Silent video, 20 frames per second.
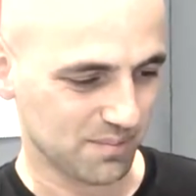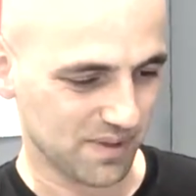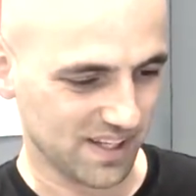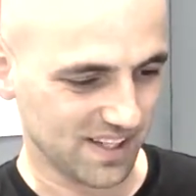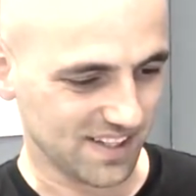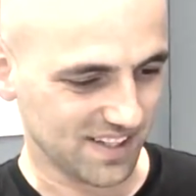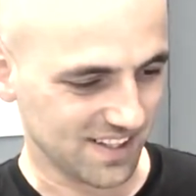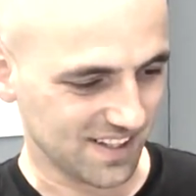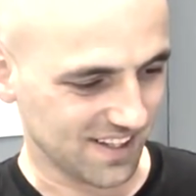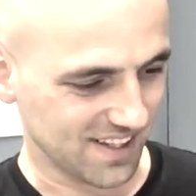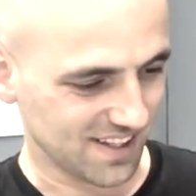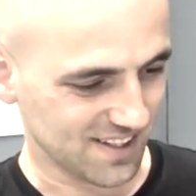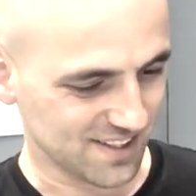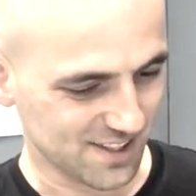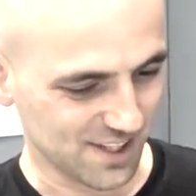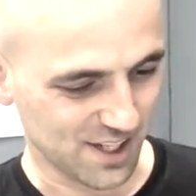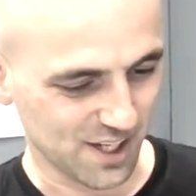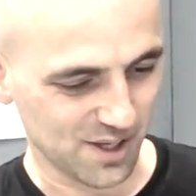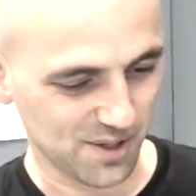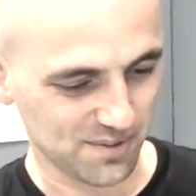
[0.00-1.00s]
Many years.
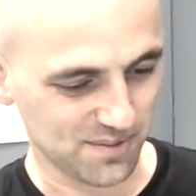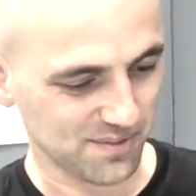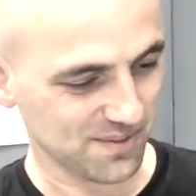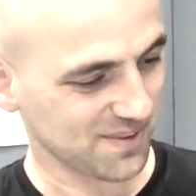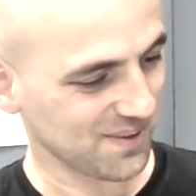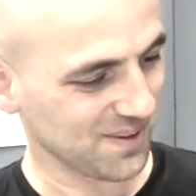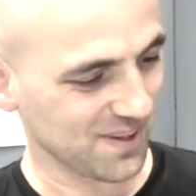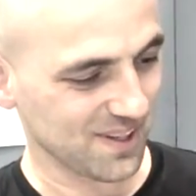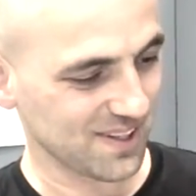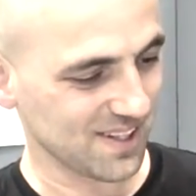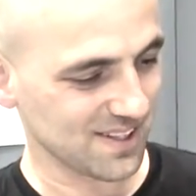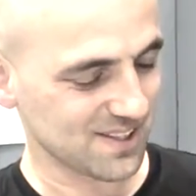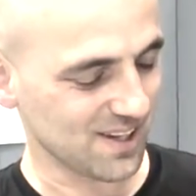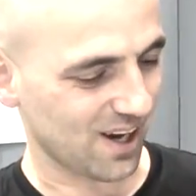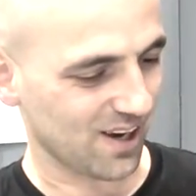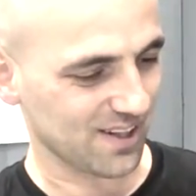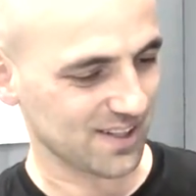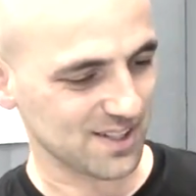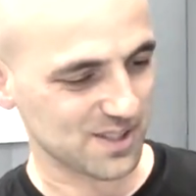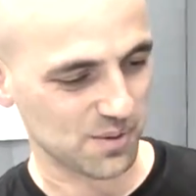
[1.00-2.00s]
And then
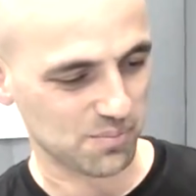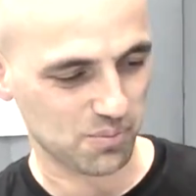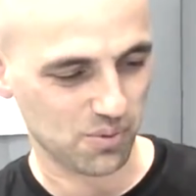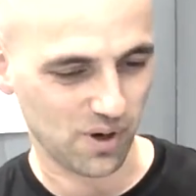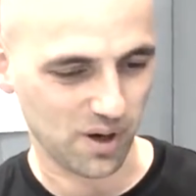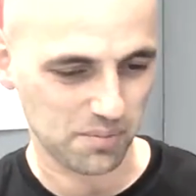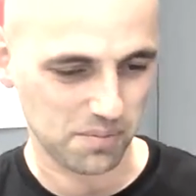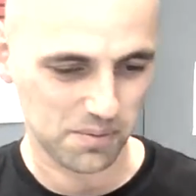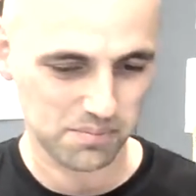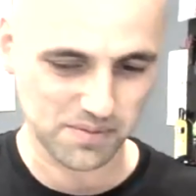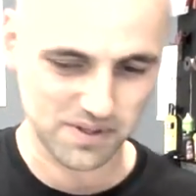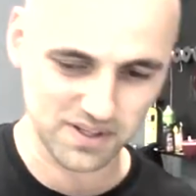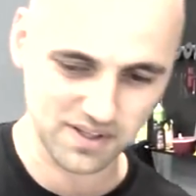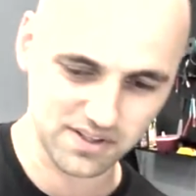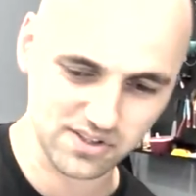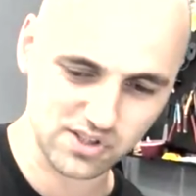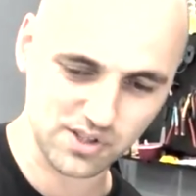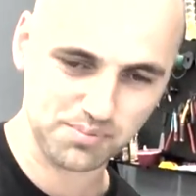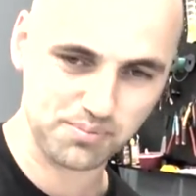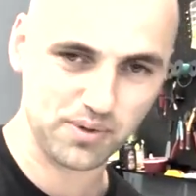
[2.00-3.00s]
there's a problem here,
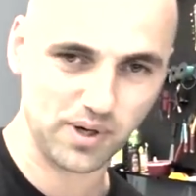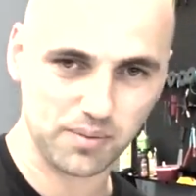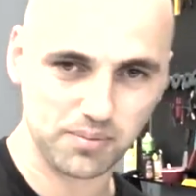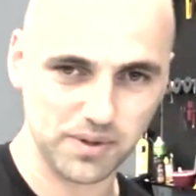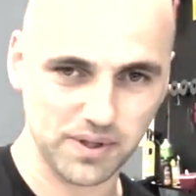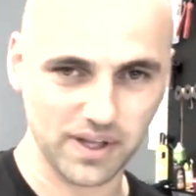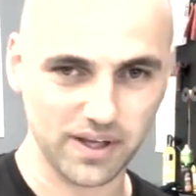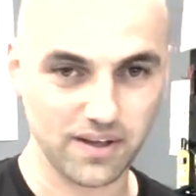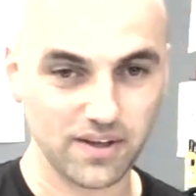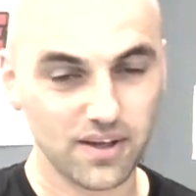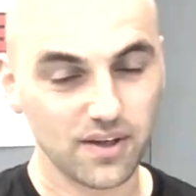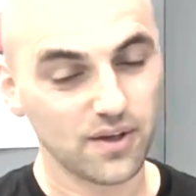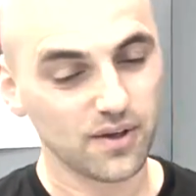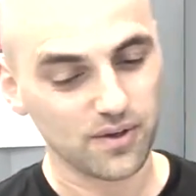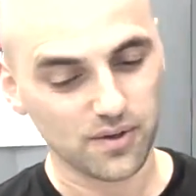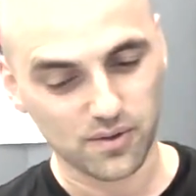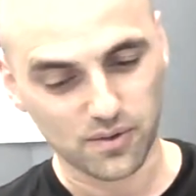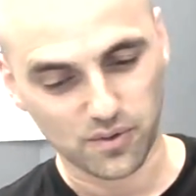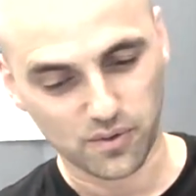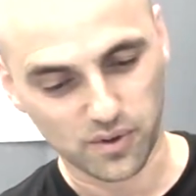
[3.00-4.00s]
there's a problem there.
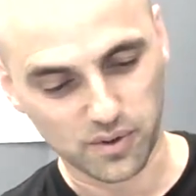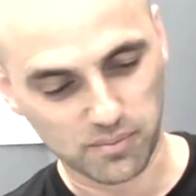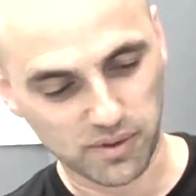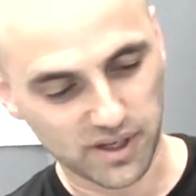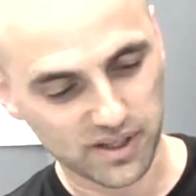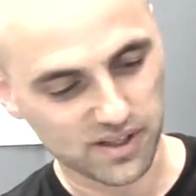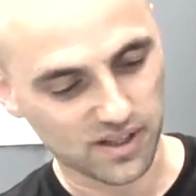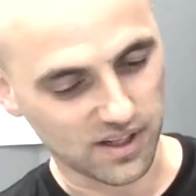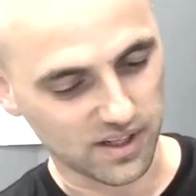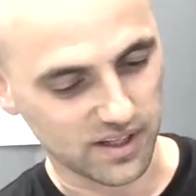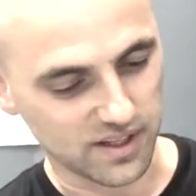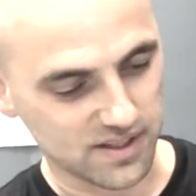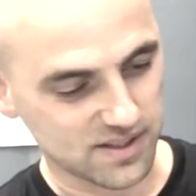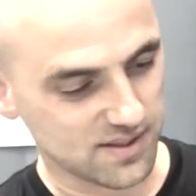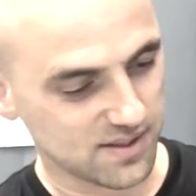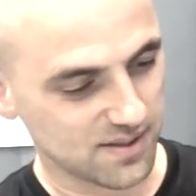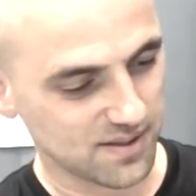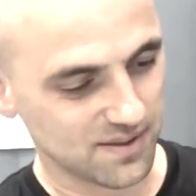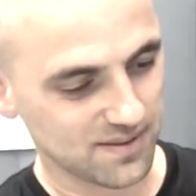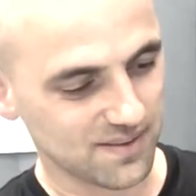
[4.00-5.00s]
We made a
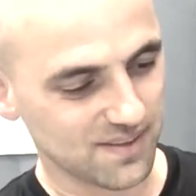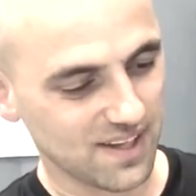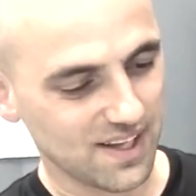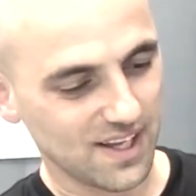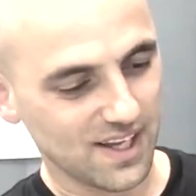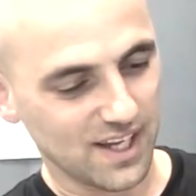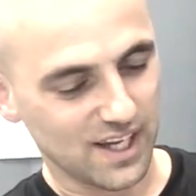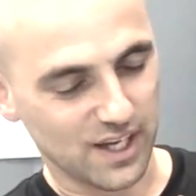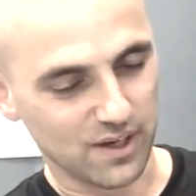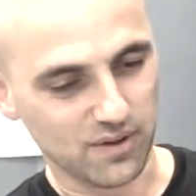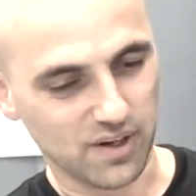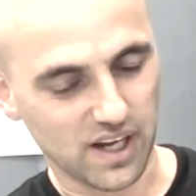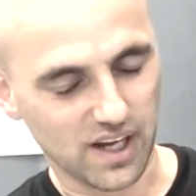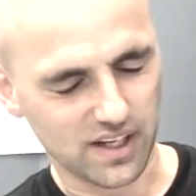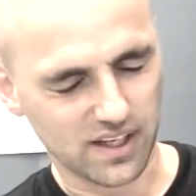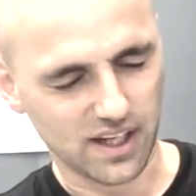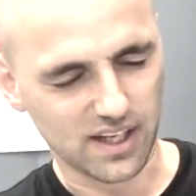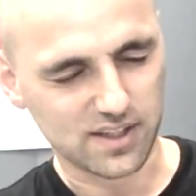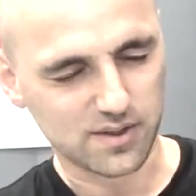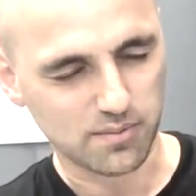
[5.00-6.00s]
list, and we're like,
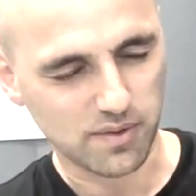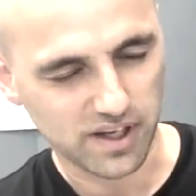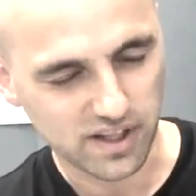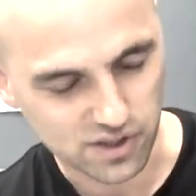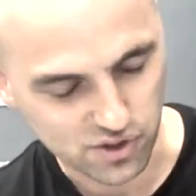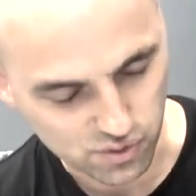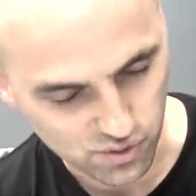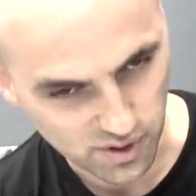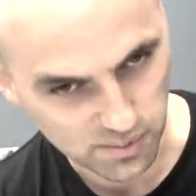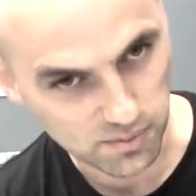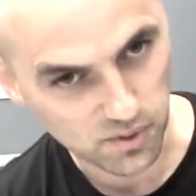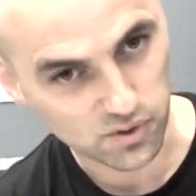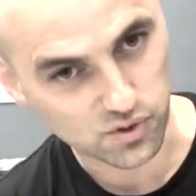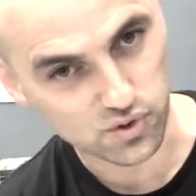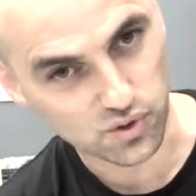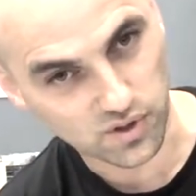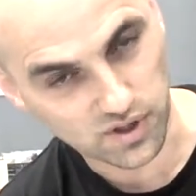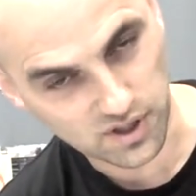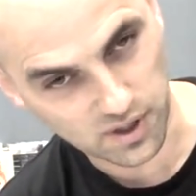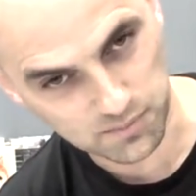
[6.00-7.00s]
let's make a dream
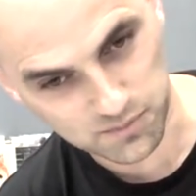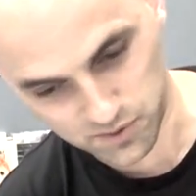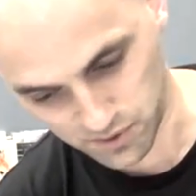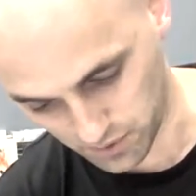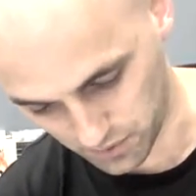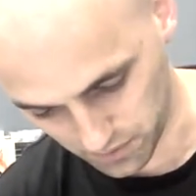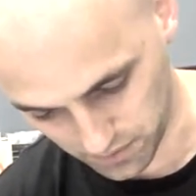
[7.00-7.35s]
controller come true.